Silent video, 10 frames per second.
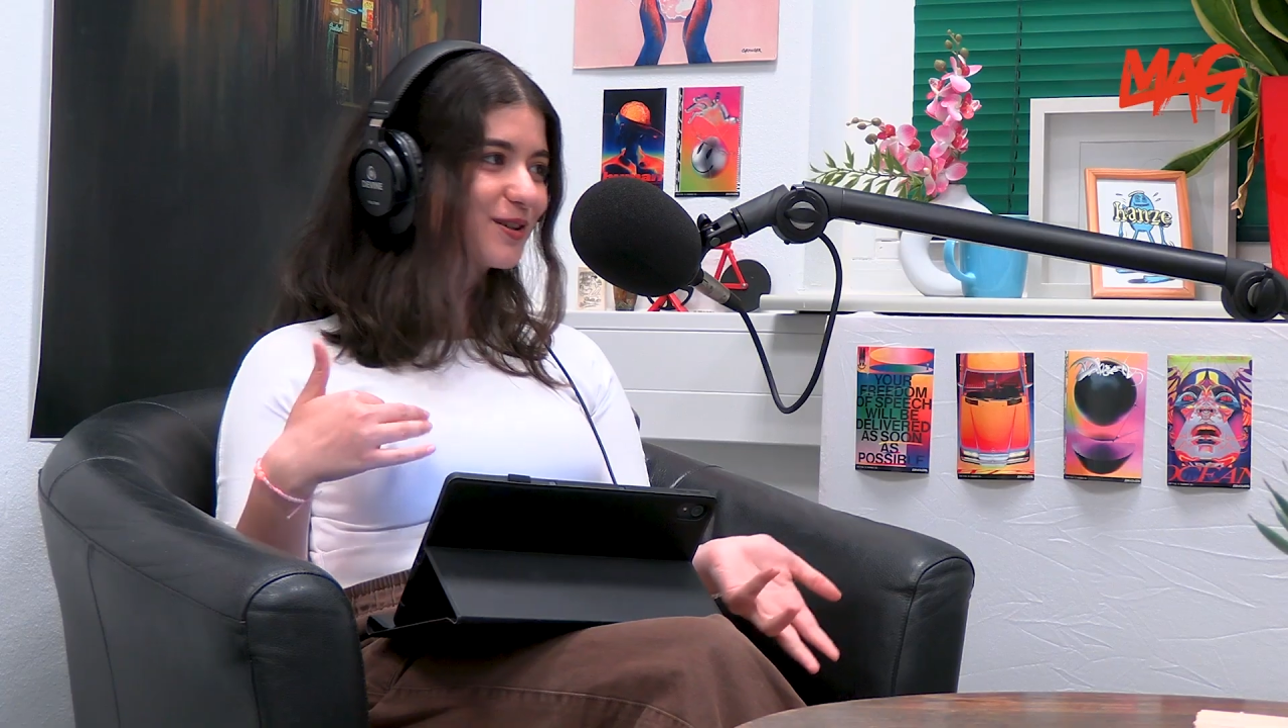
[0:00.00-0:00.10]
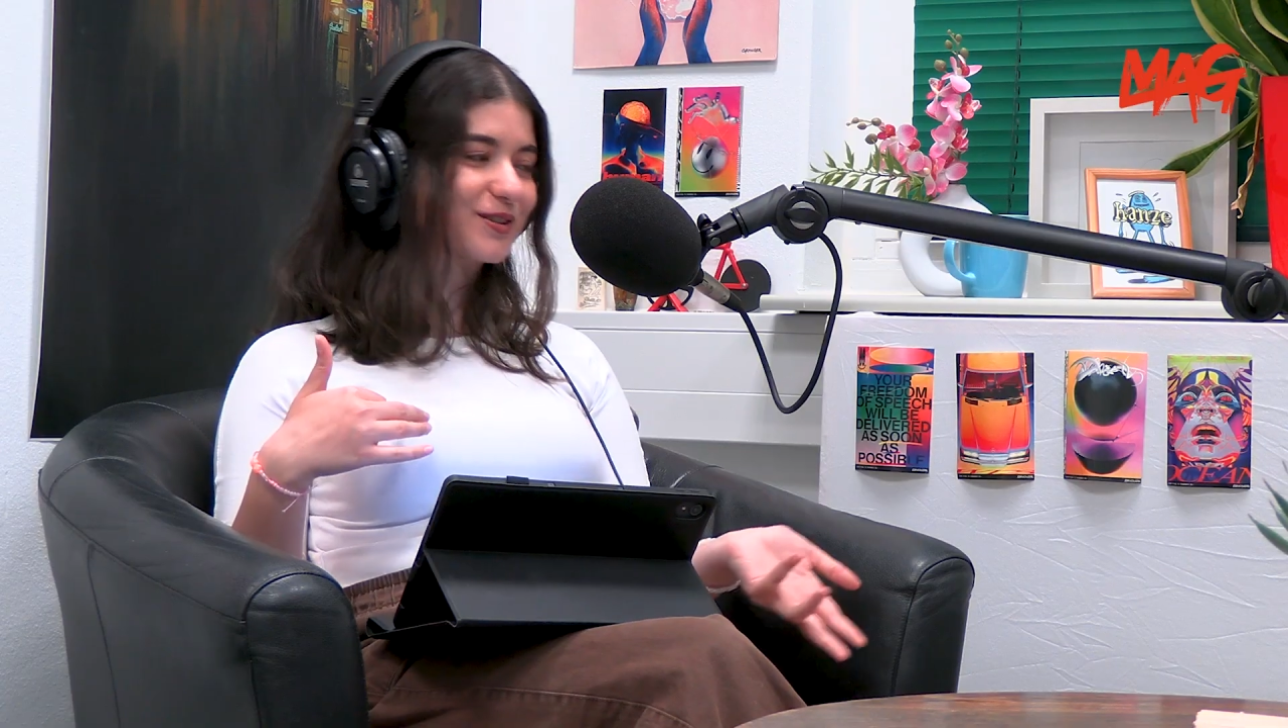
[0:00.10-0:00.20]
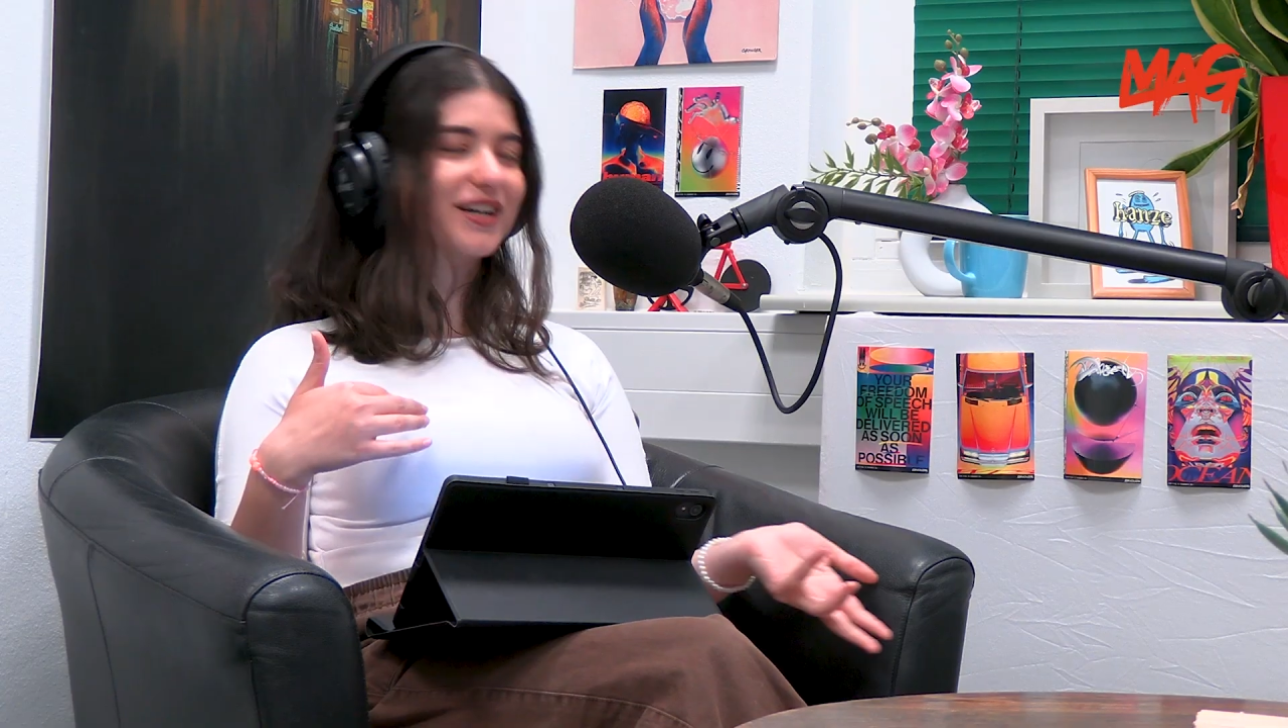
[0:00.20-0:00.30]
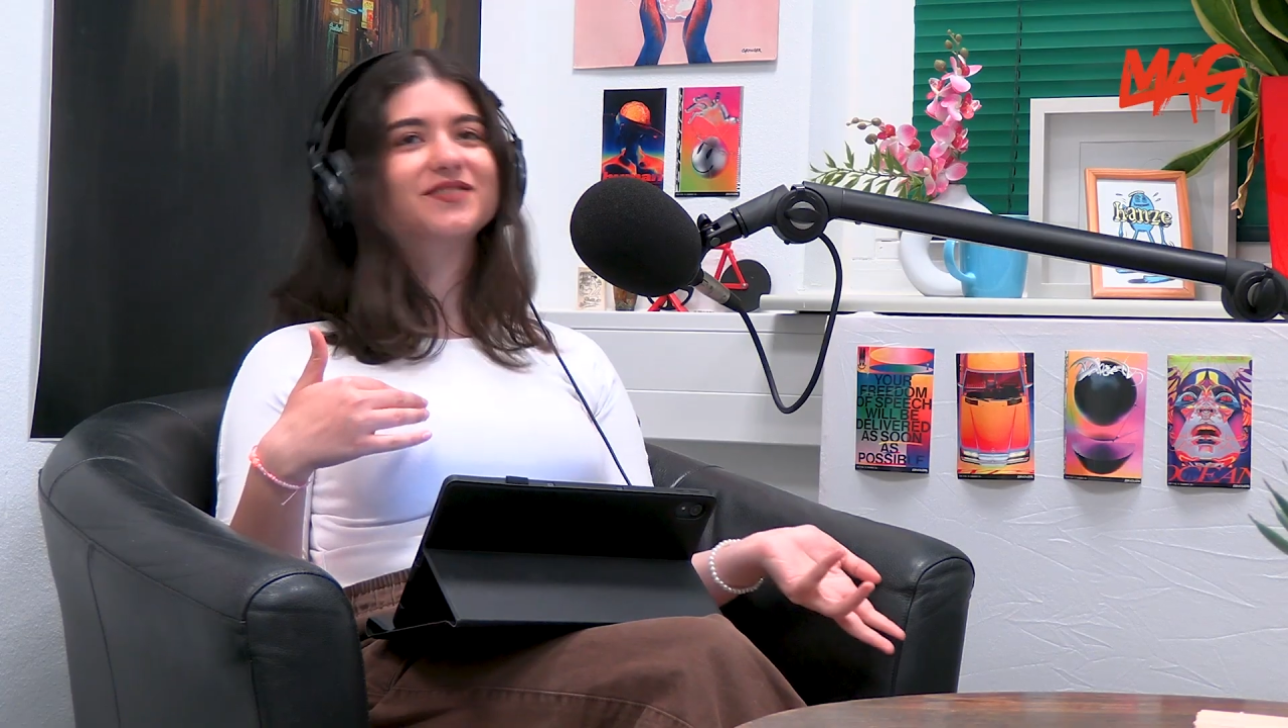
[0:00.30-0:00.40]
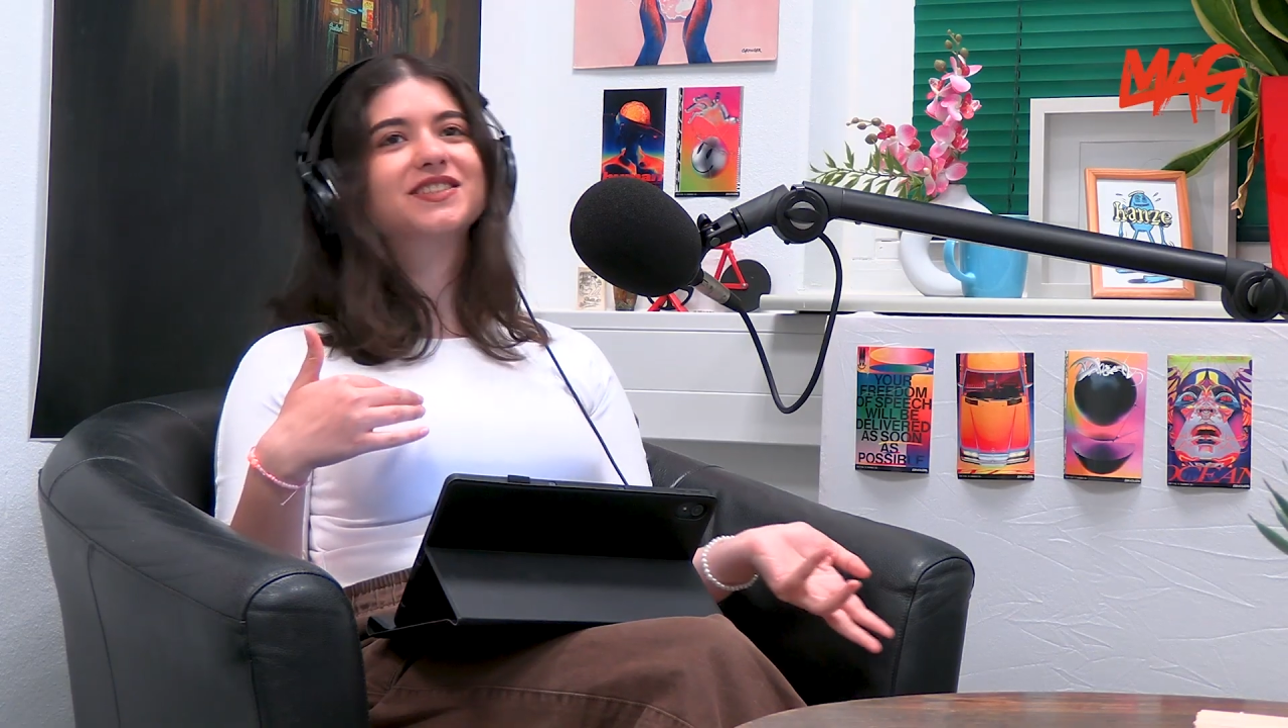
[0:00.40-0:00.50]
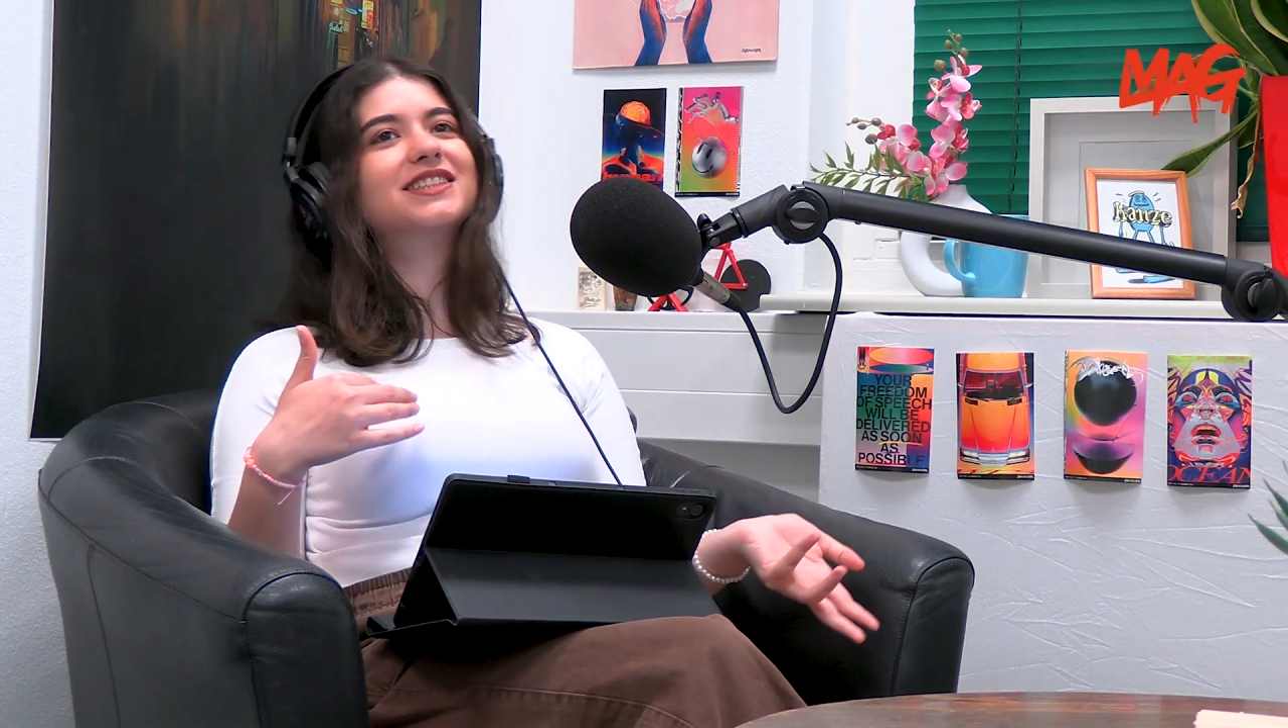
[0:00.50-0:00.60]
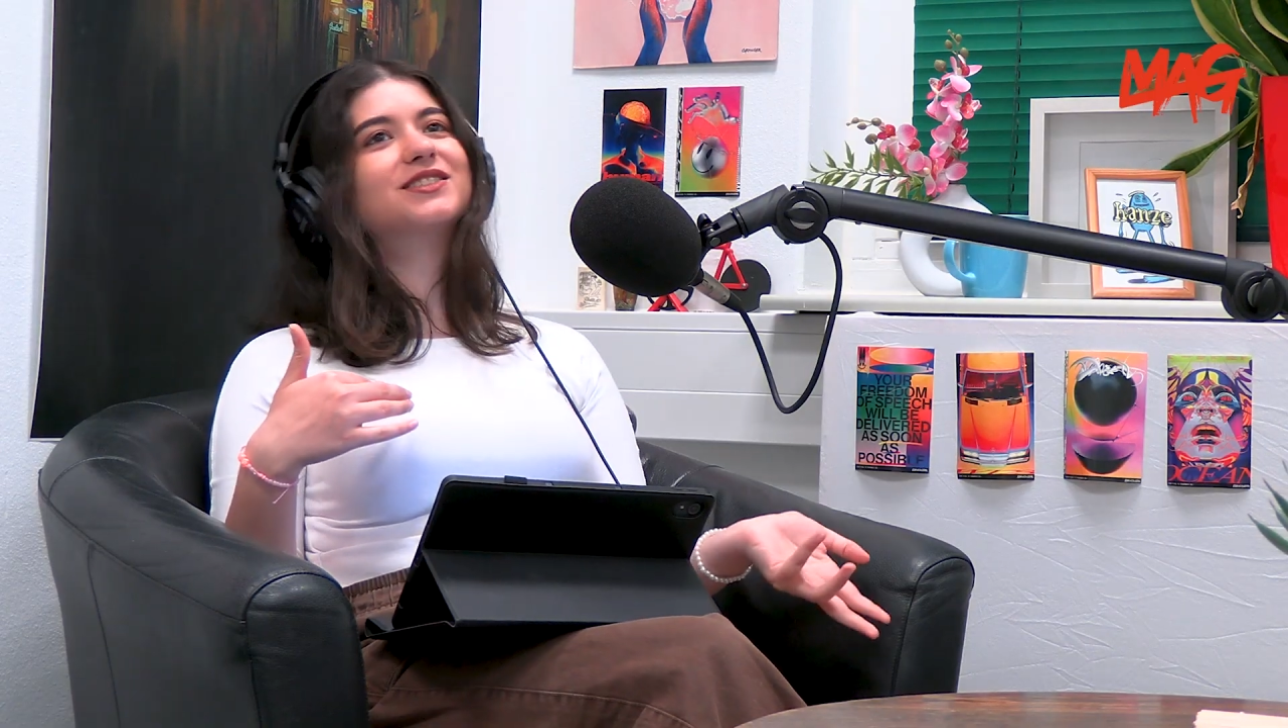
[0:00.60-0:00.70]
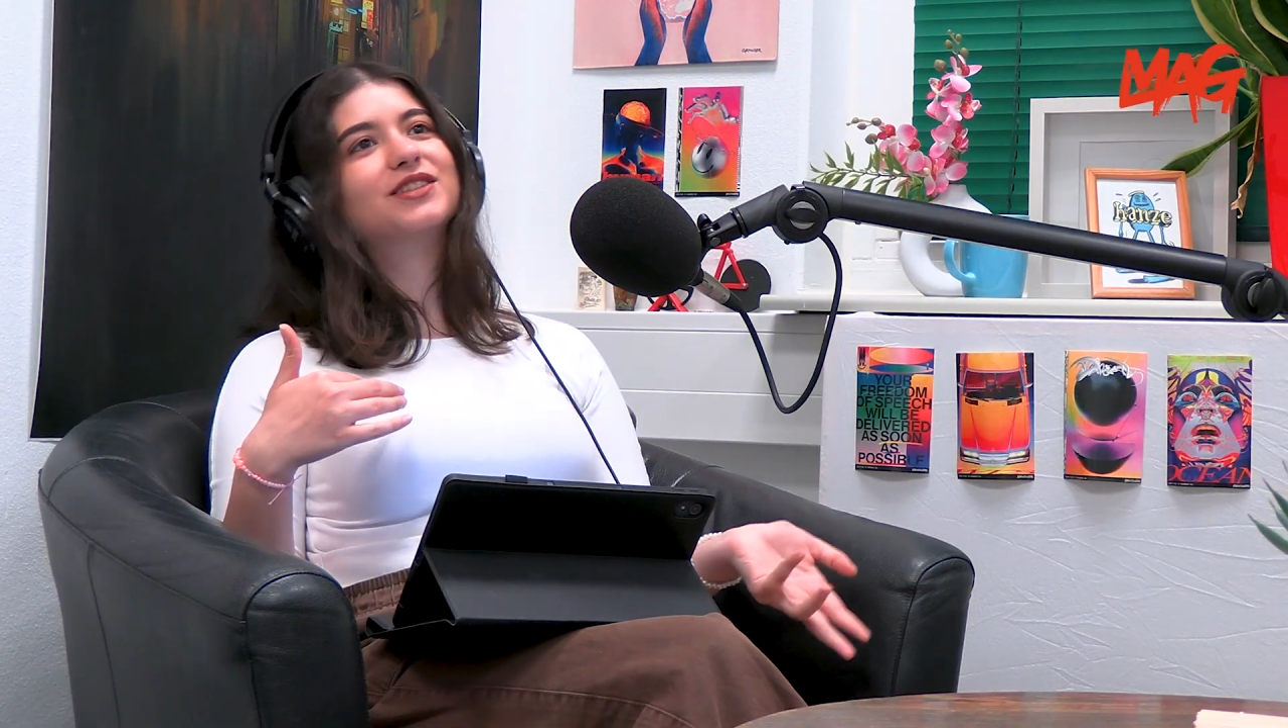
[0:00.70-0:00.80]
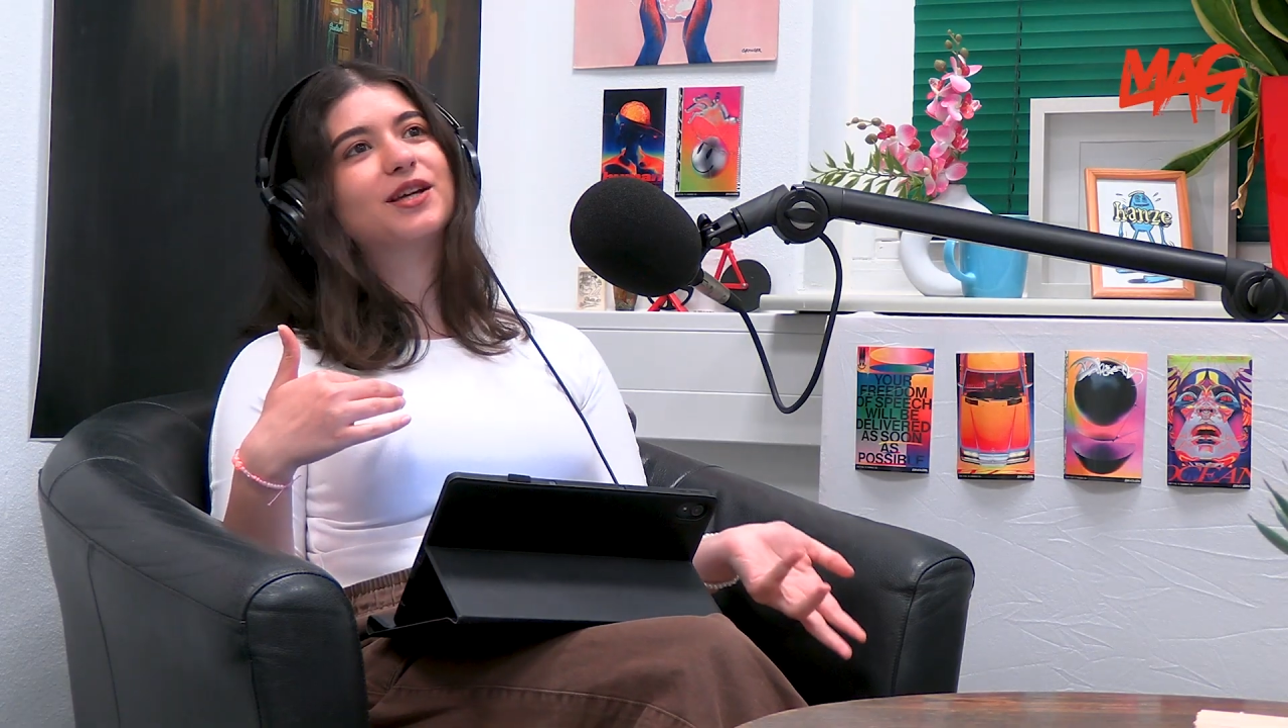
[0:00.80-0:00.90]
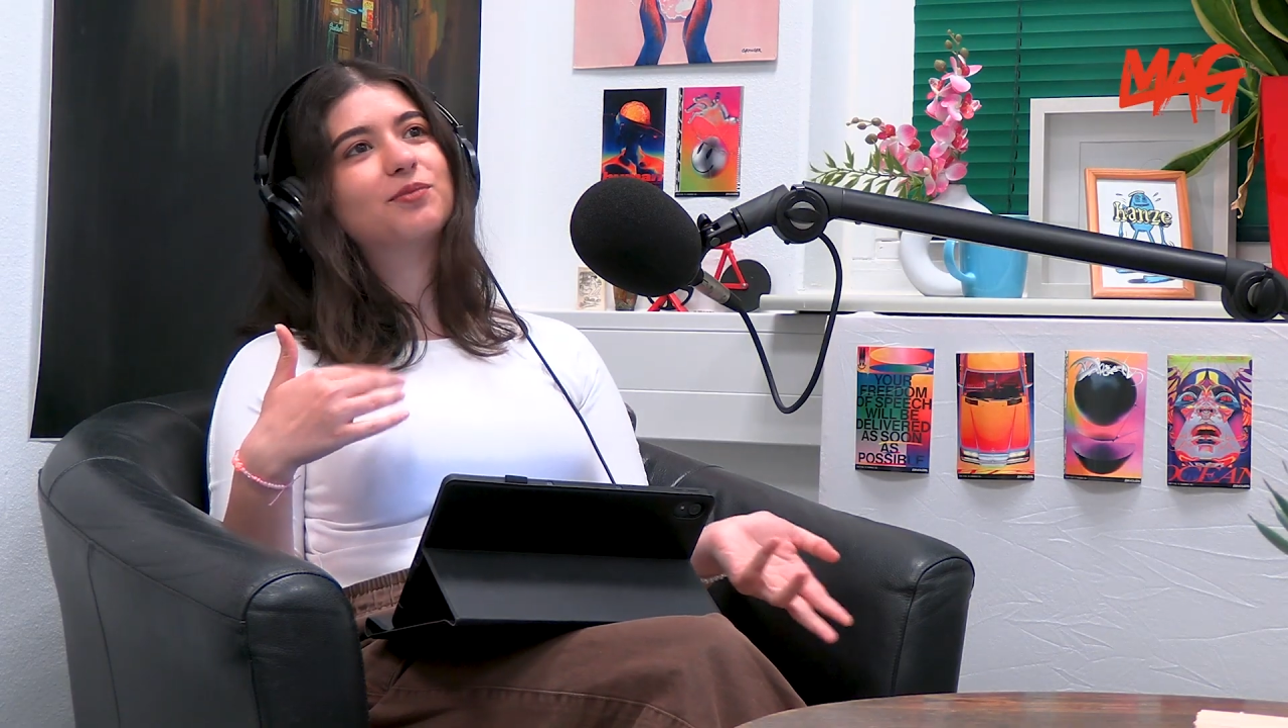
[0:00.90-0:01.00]
going to have sex
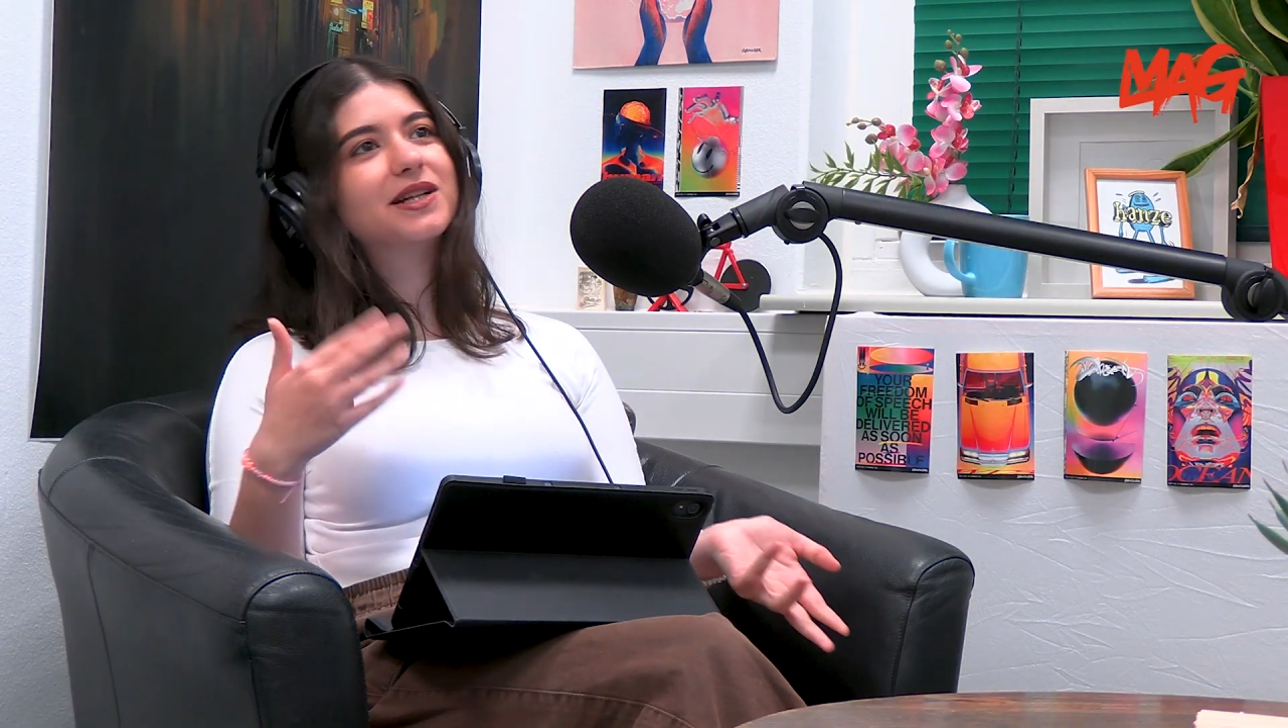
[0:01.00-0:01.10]
today,